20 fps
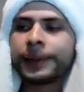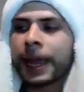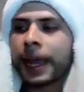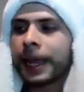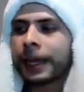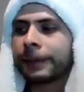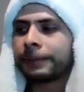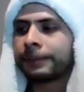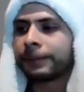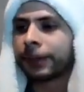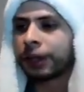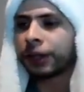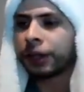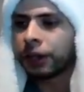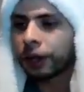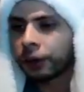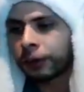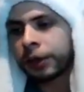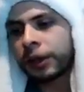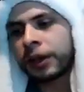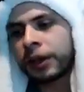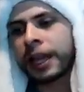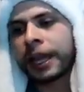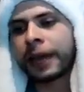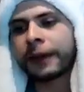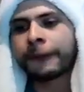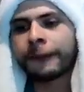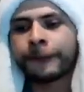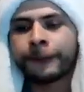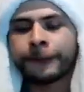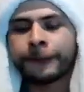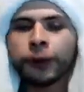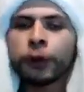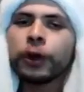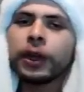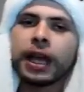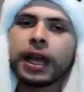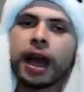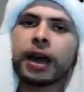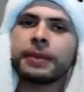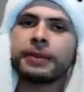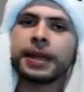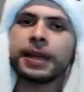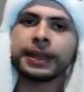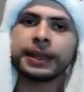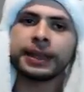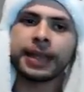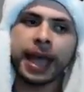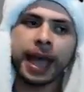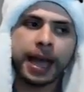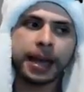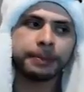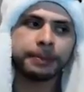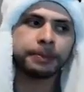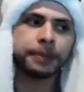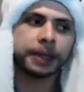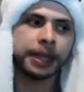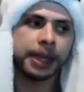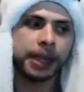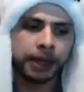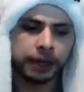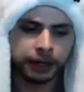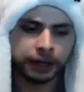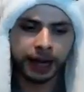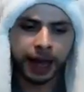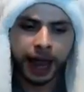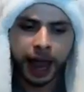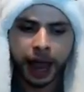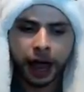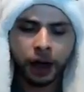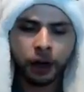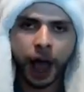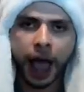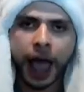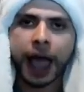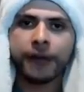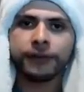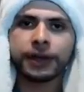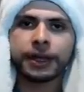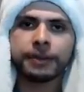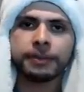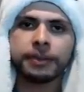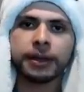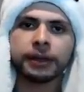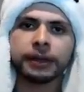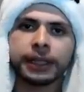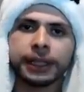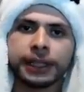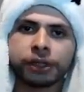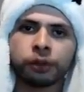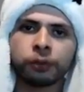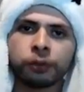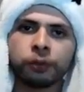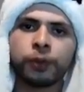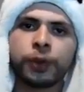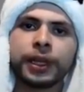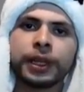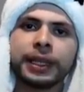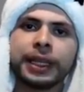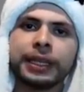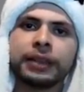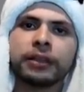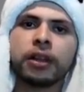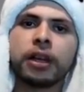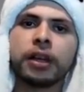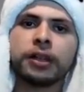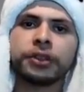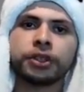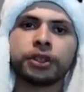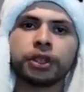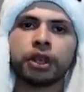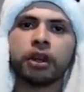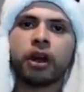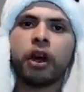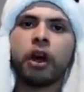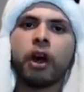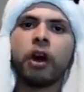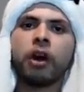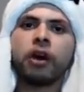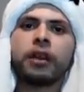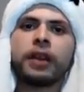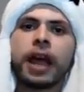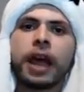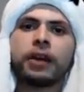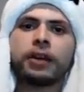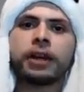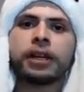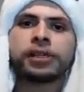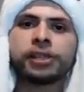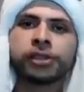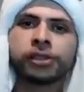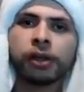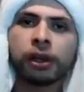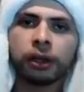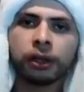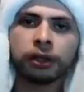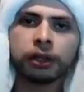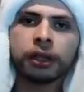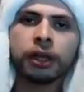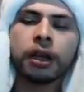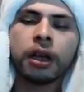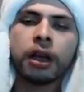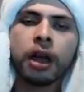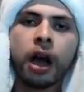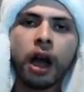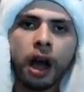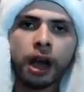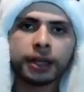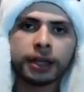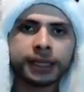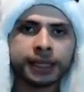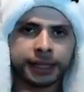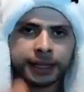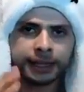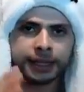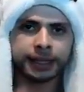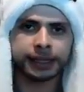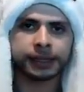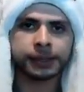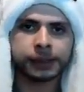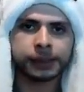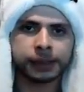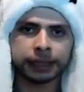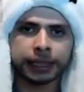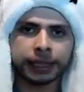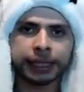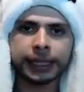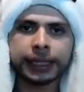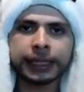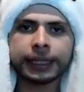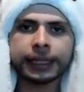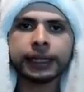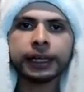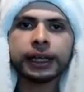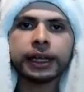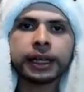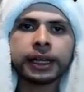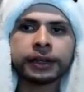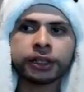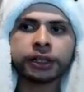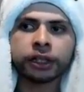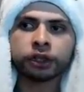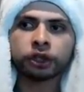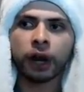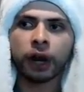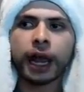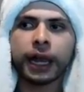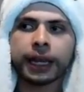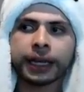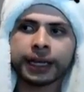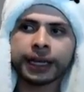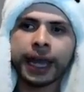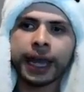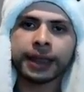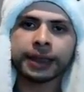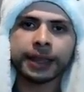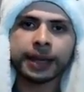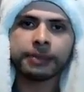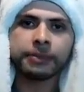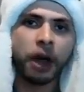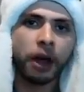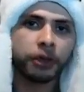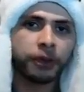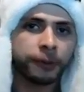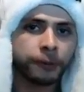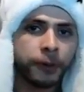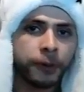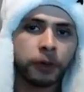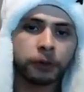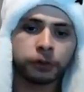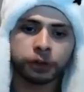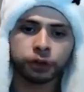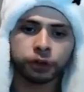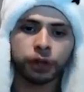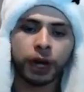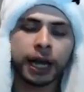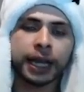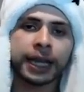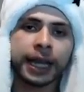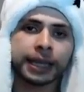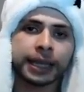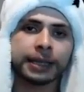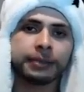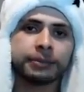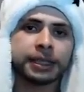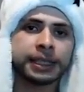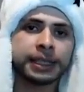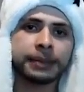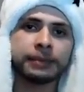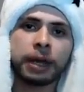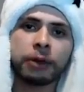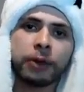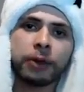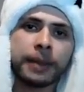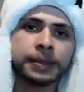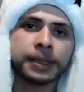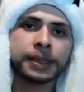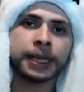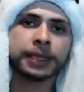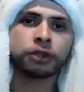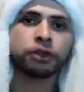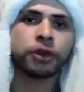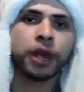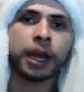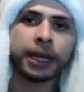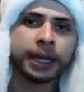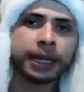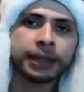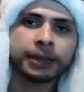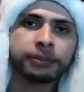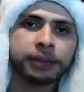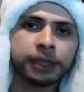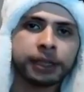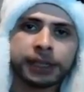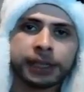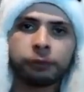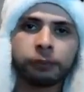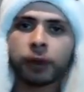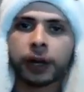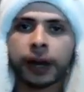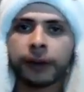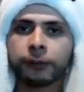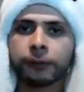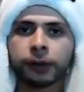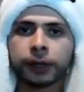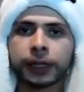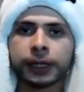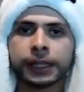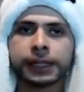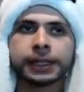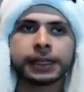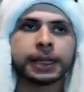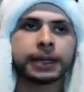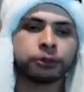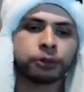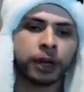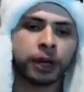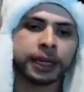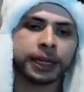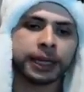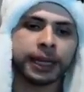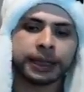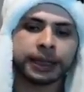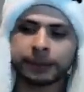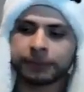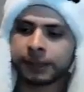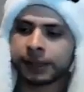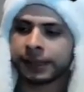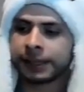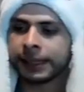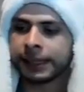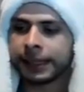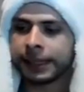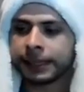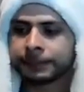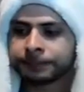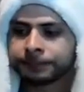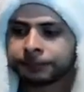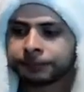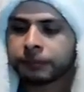And you can't fully automate that, but now I have the ability to really launch an all-out assault onto this lead to try and get them on the phone, to try and get them to see my website, to try and get them to see whatever it is that I'm trying to get them to see.